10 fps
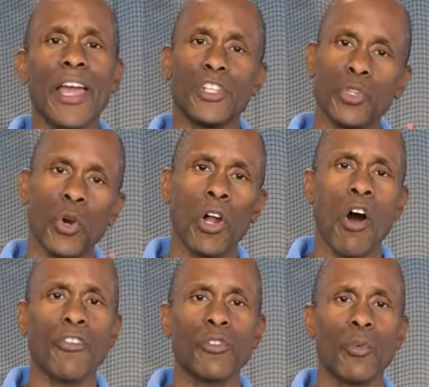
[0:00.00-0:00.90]
at your
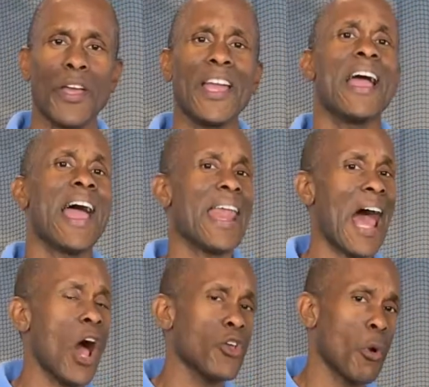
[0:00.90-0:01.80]
golf swing and
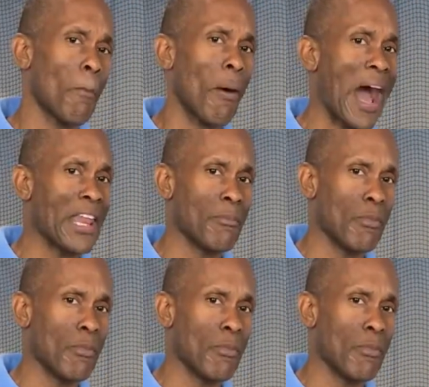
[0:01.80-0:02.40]
how your body